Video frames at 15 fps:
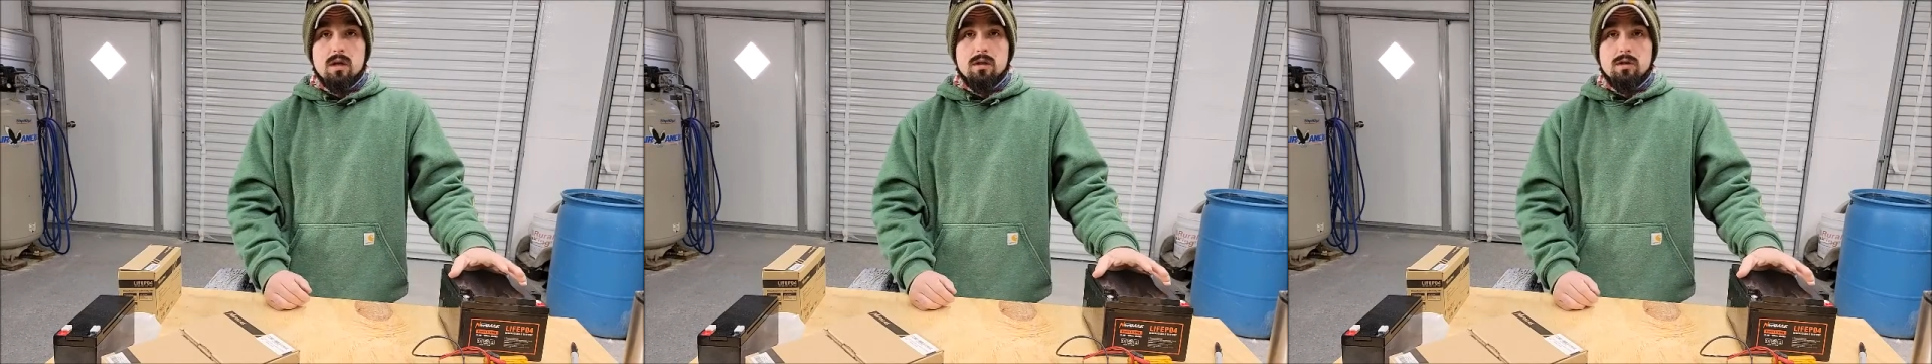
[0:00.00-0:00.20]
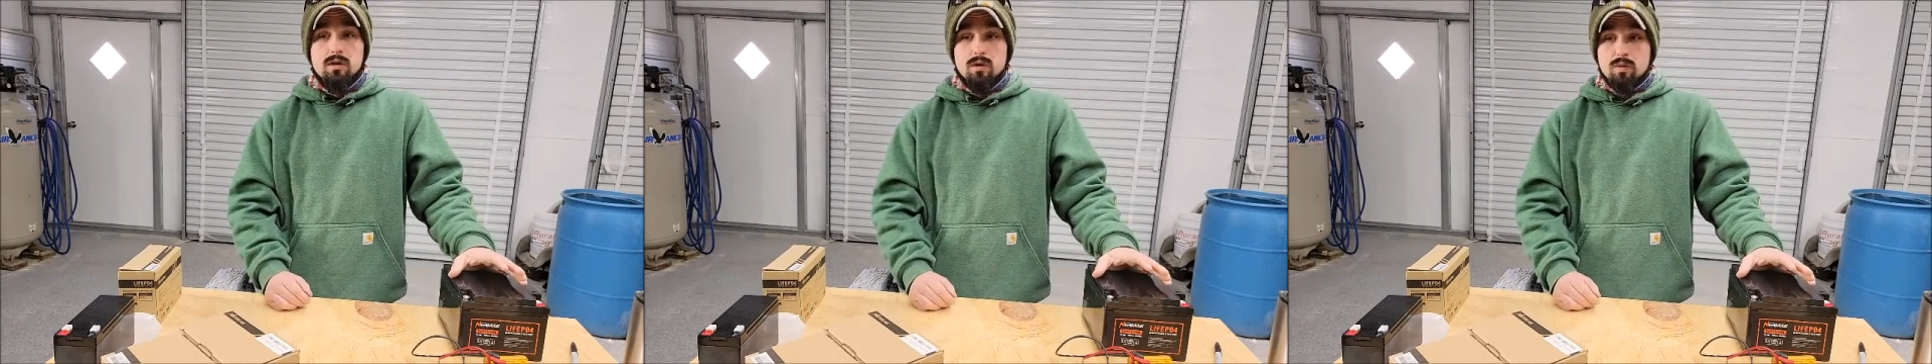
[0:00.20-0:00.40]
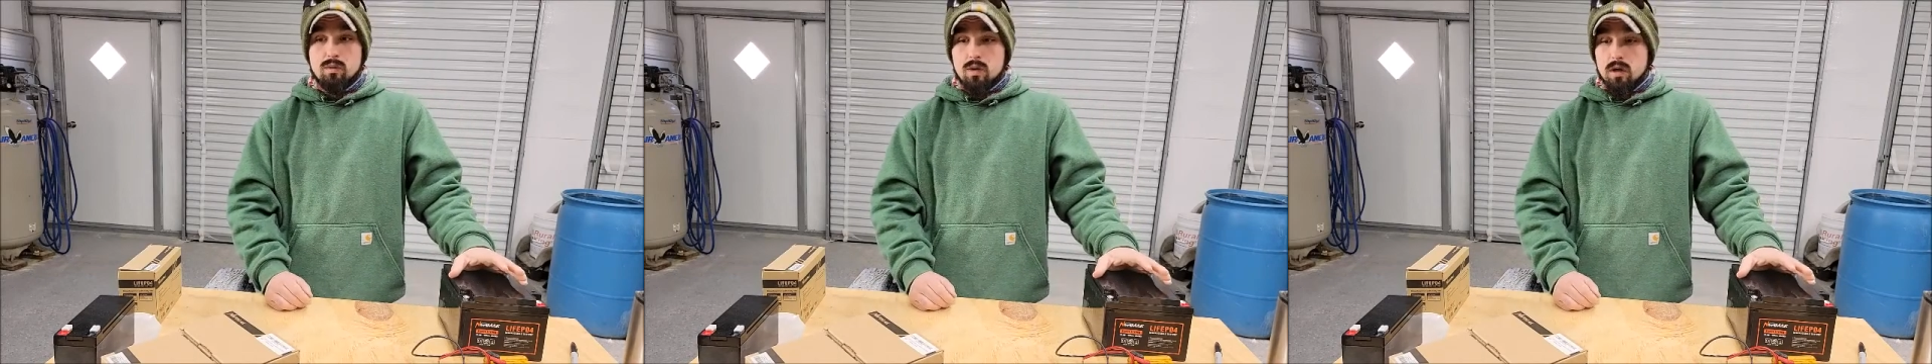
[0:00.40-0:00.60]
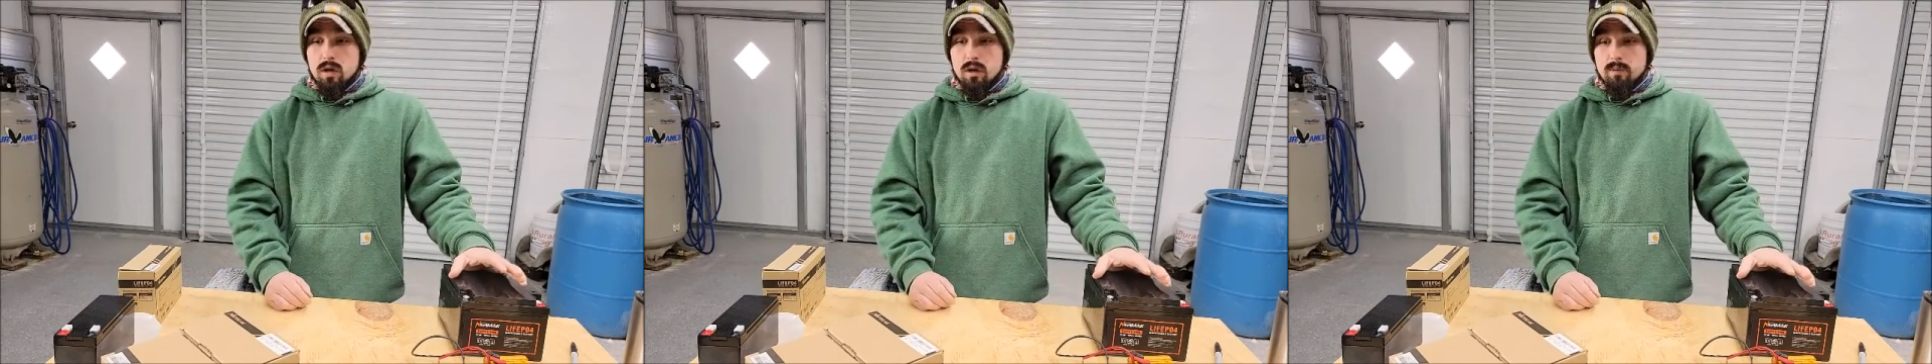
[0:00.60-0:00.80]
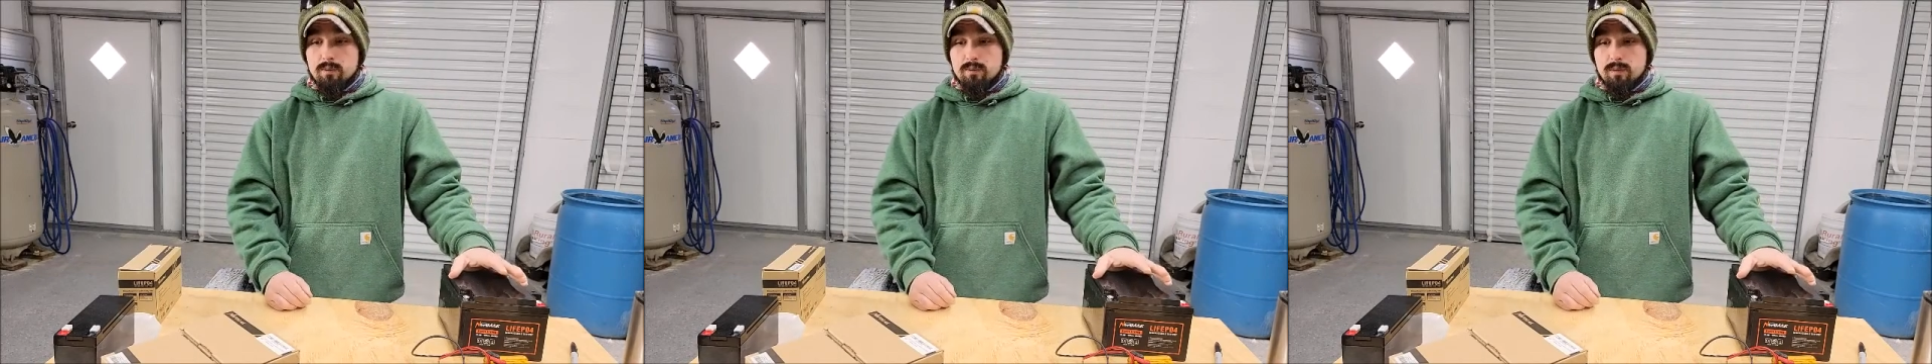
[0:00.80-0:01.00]

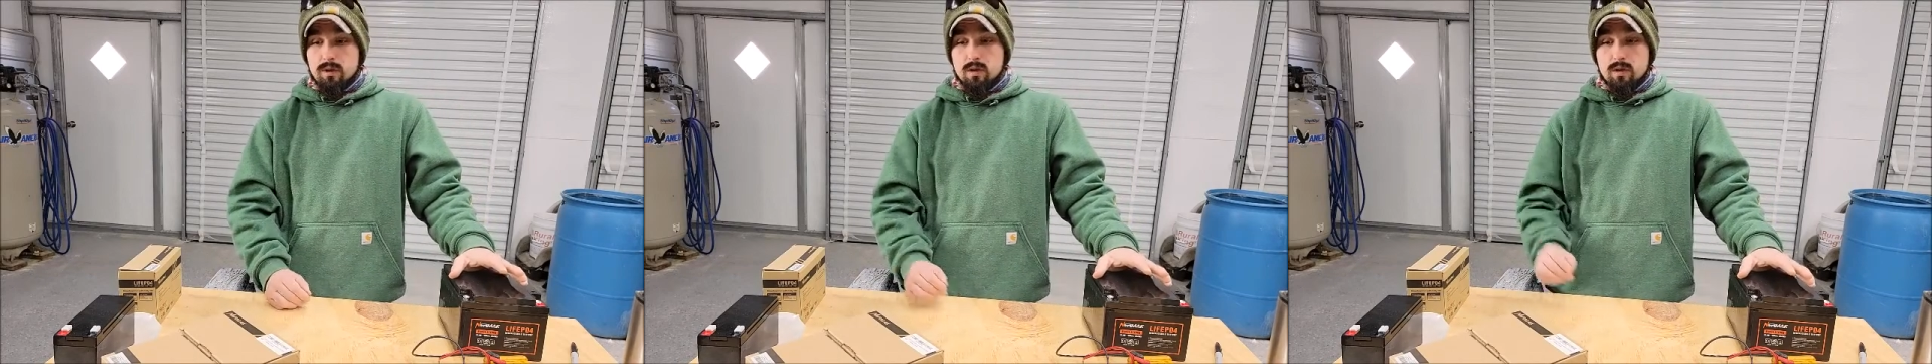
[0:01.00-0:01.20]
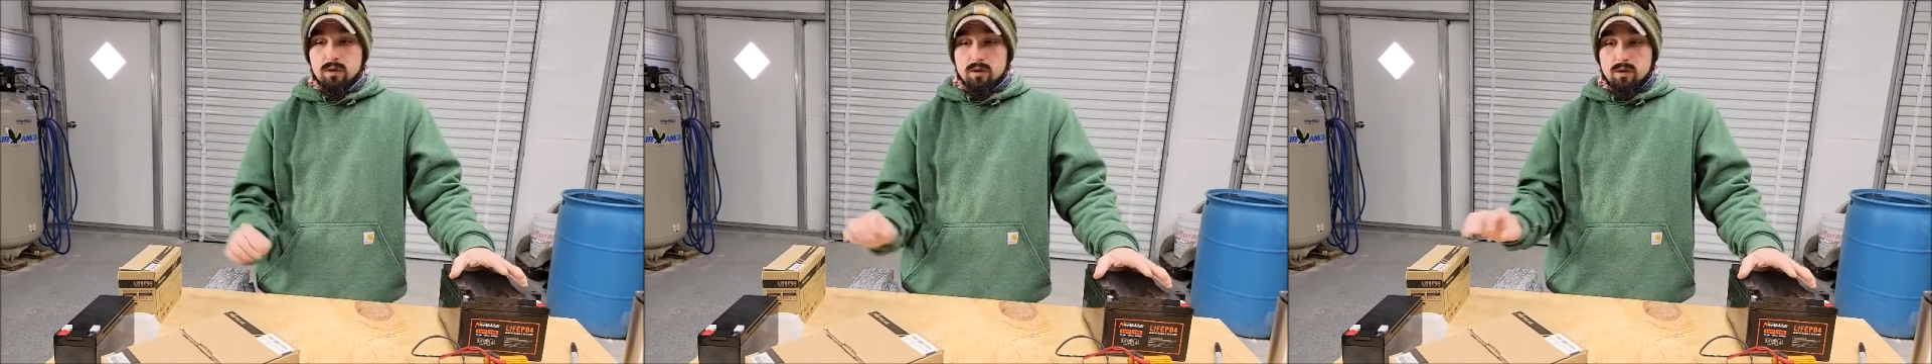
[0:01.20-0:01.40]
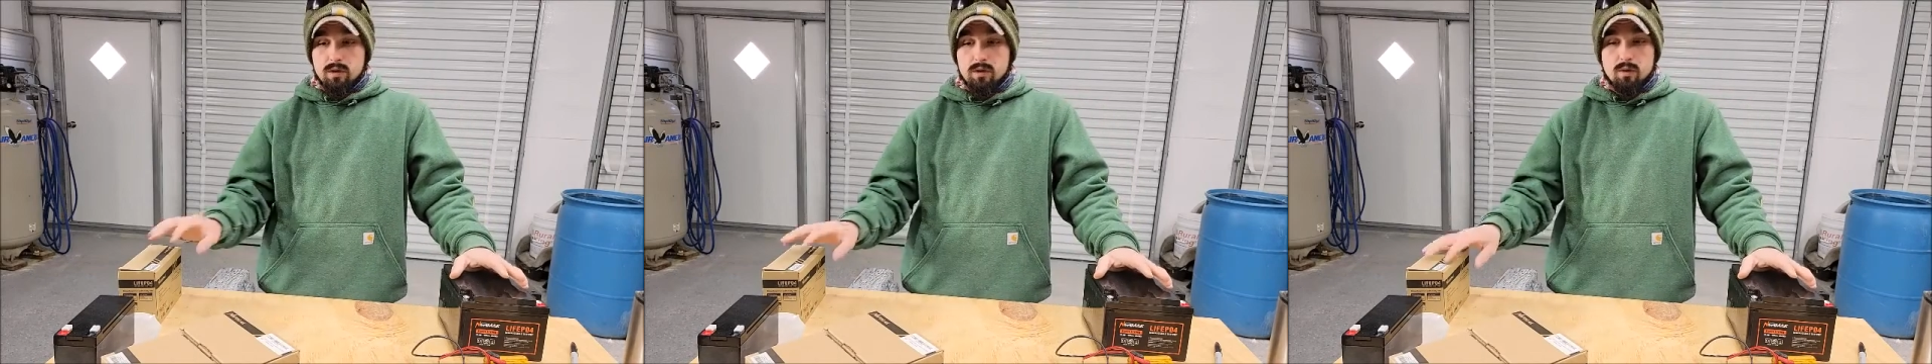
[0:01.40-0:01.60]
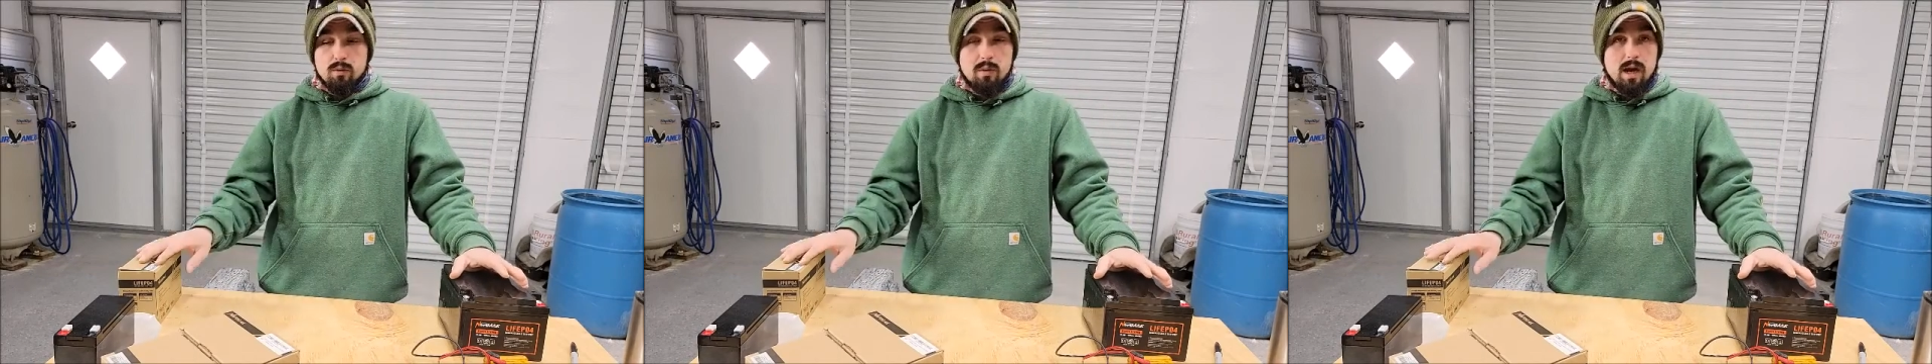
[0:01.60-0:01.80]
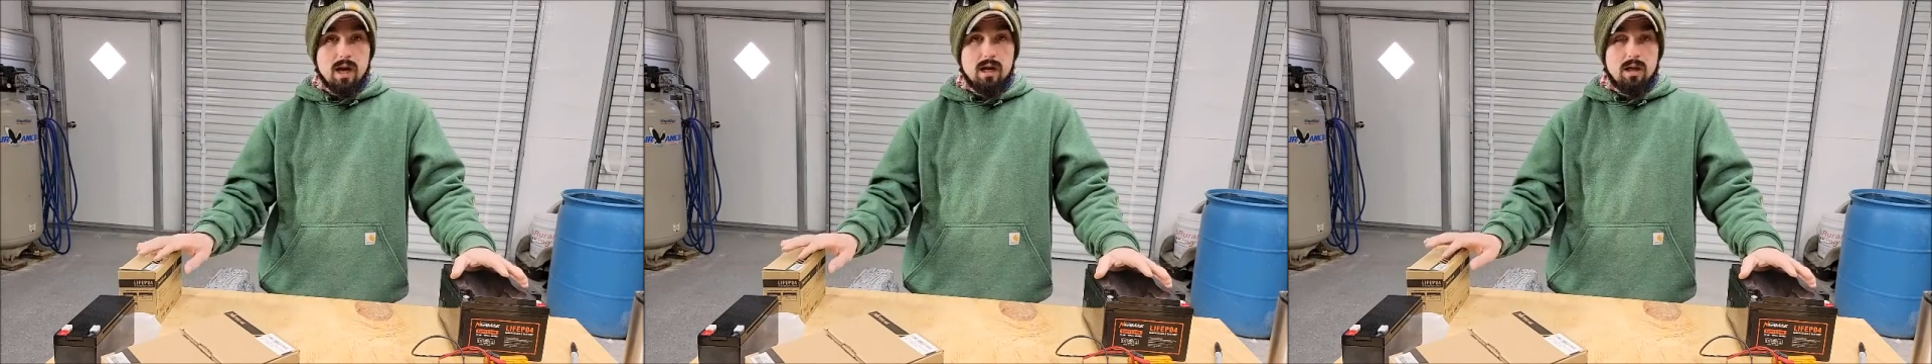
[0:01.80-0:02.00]
to the
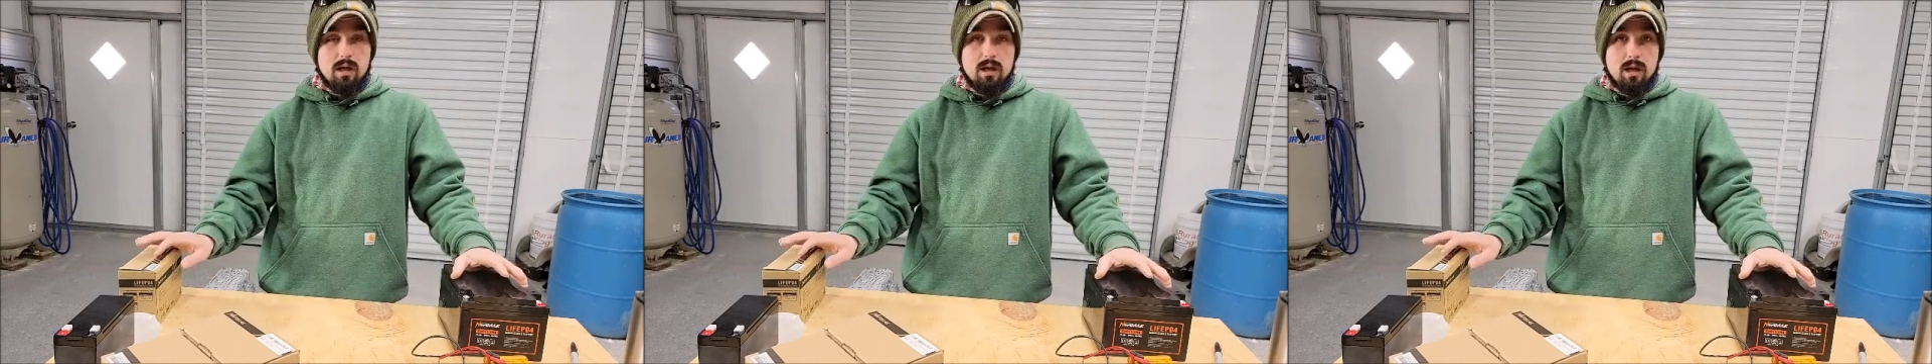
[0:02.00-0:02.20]
Nermac